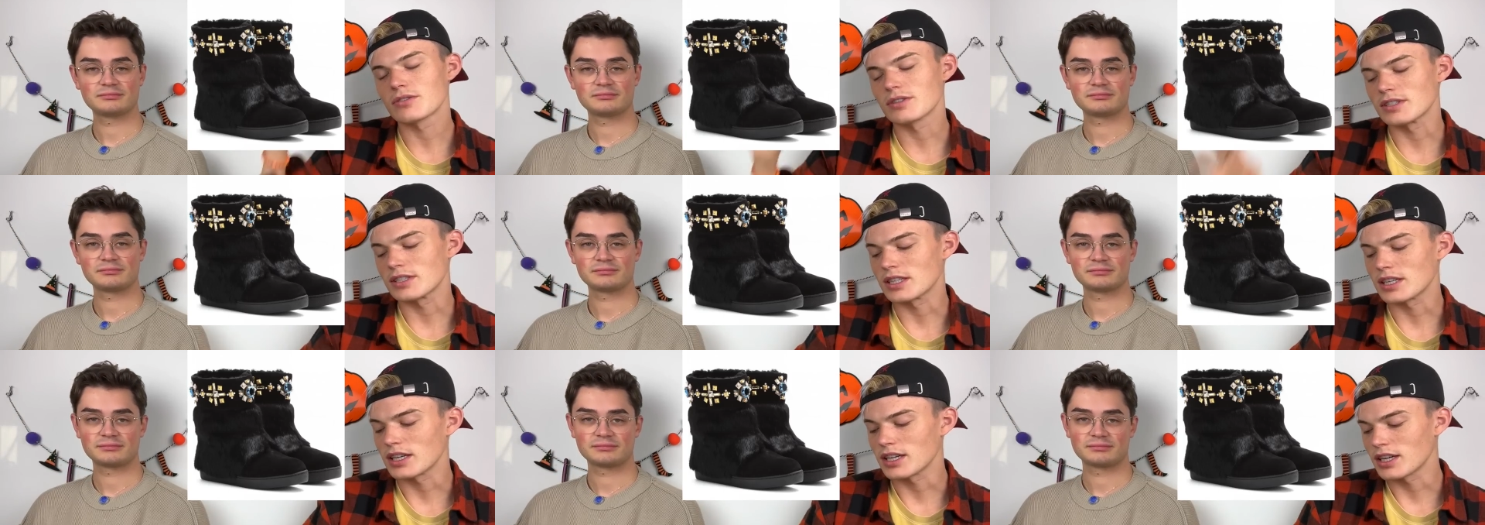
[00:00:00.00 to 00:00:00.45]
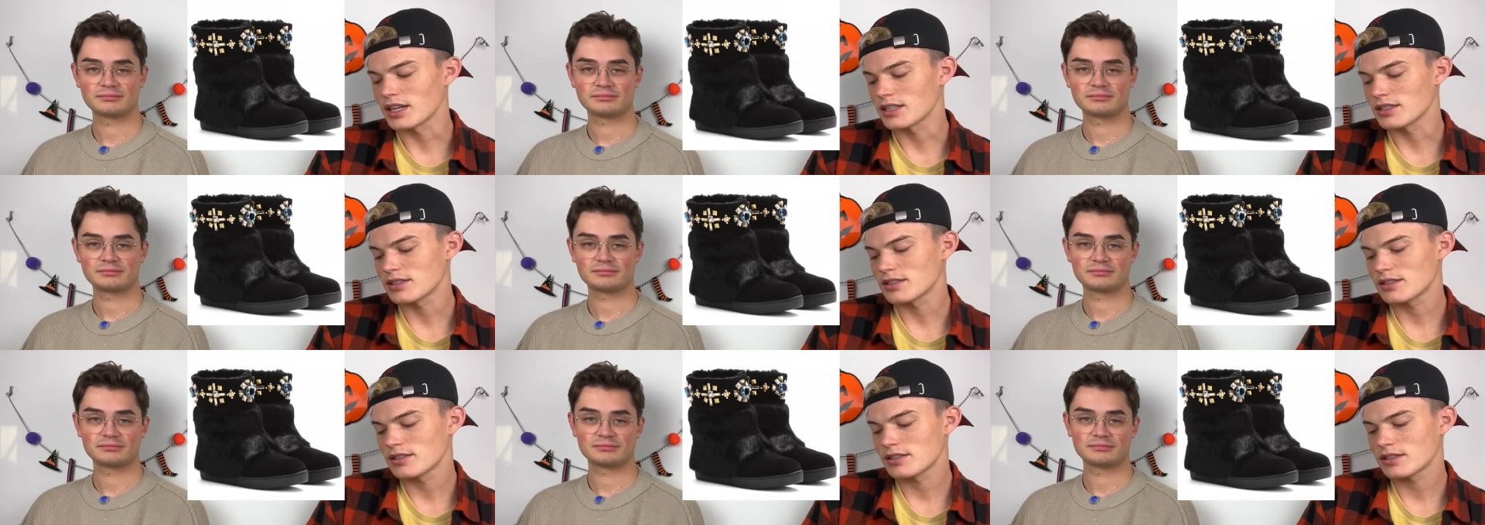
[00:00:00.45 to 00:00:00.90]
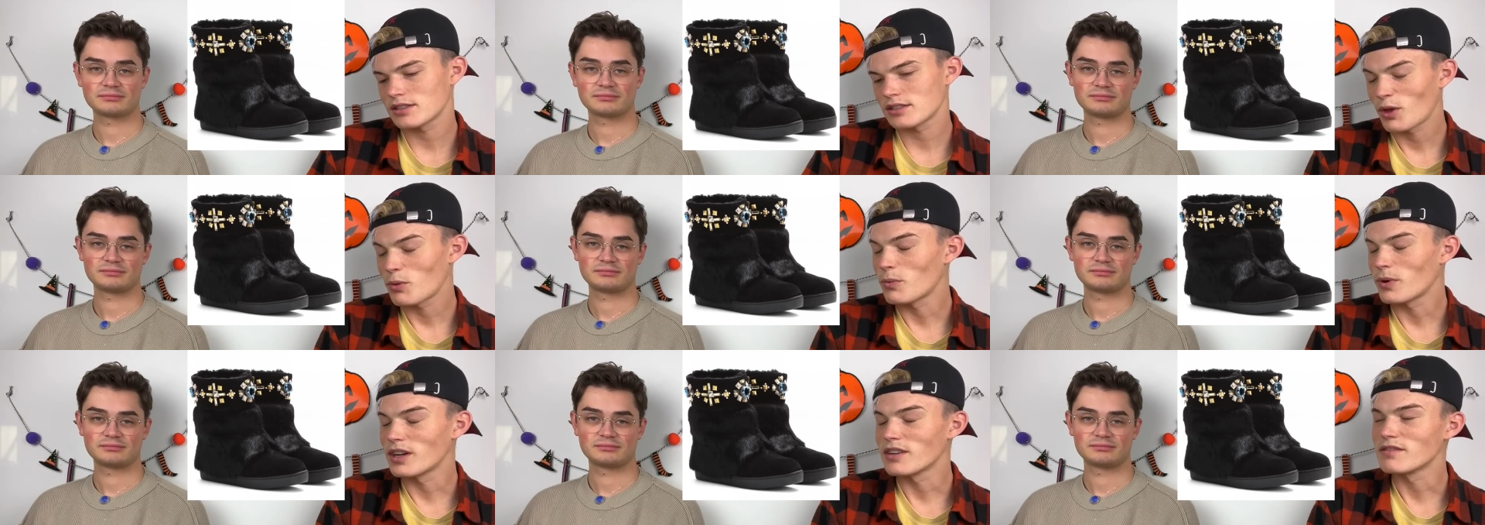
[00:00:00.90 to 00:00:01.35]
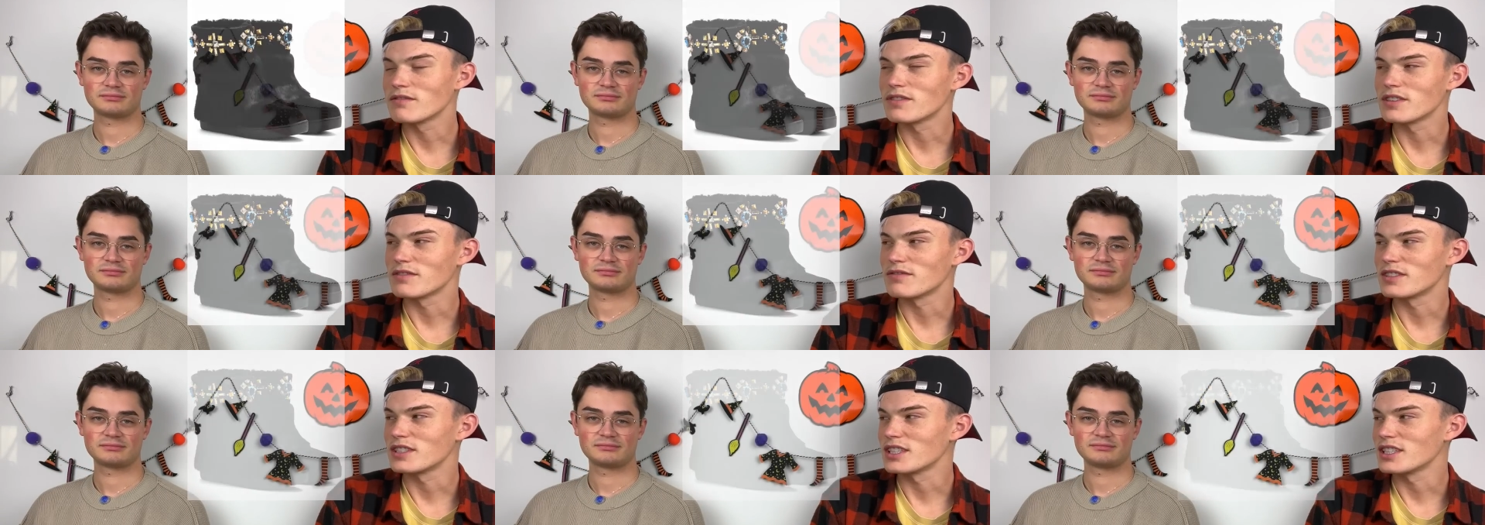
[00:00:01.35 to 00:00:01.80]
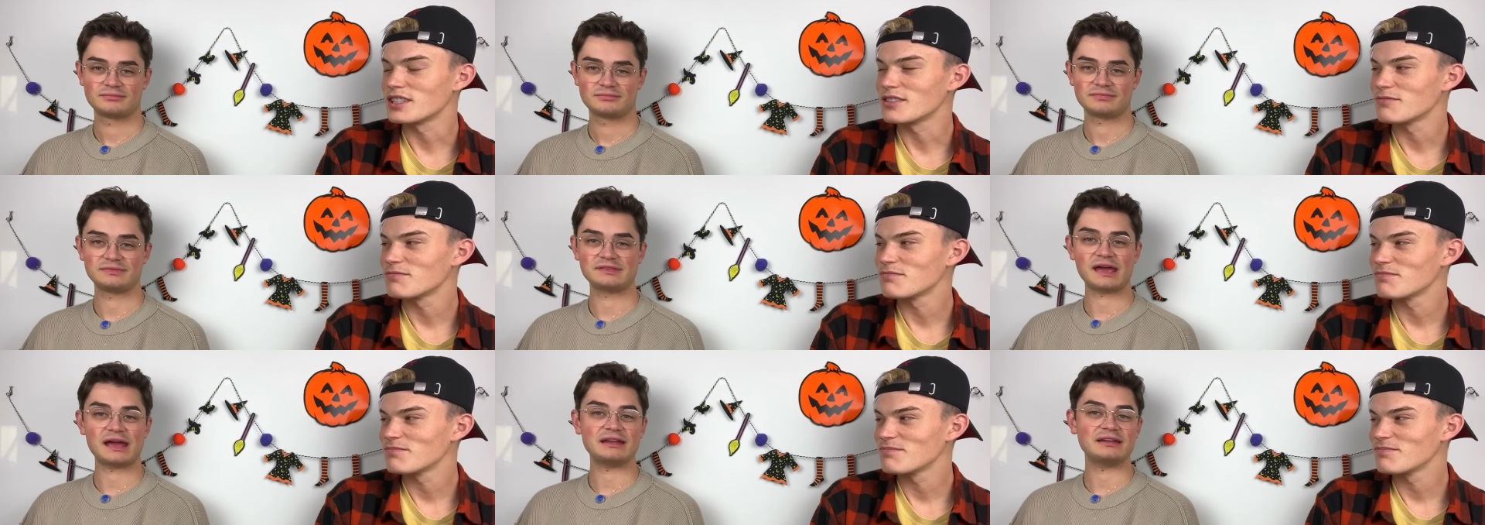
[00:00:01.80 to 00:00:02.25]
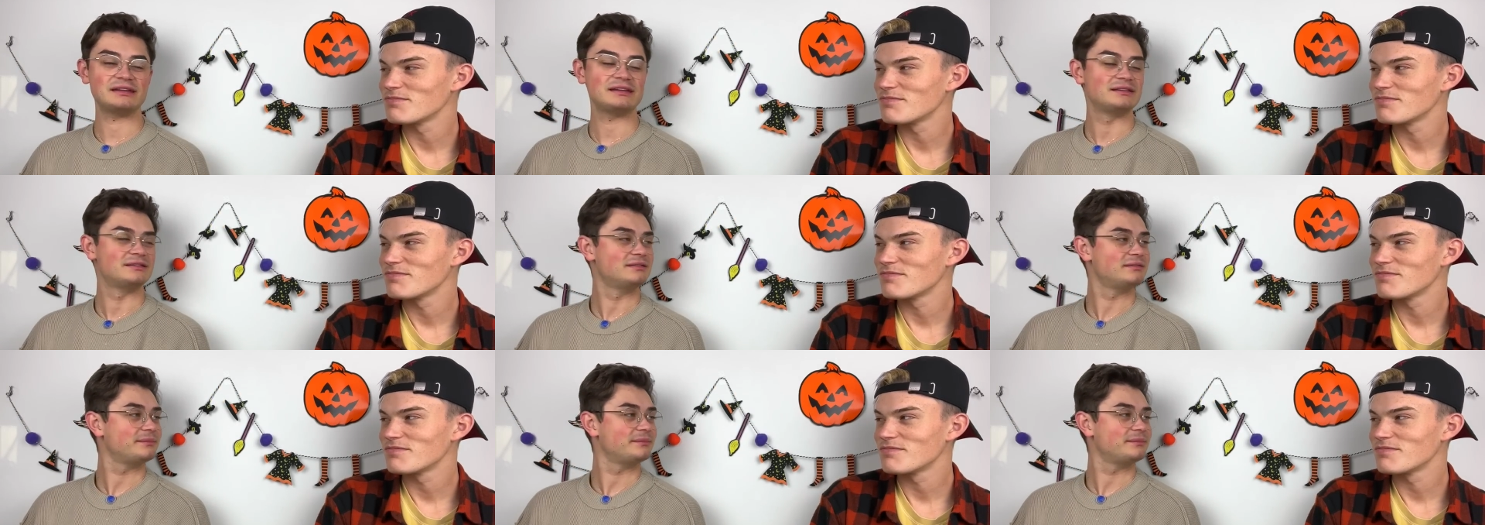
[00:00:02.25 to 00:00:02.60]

Speaker 1: going to guess $150. $90.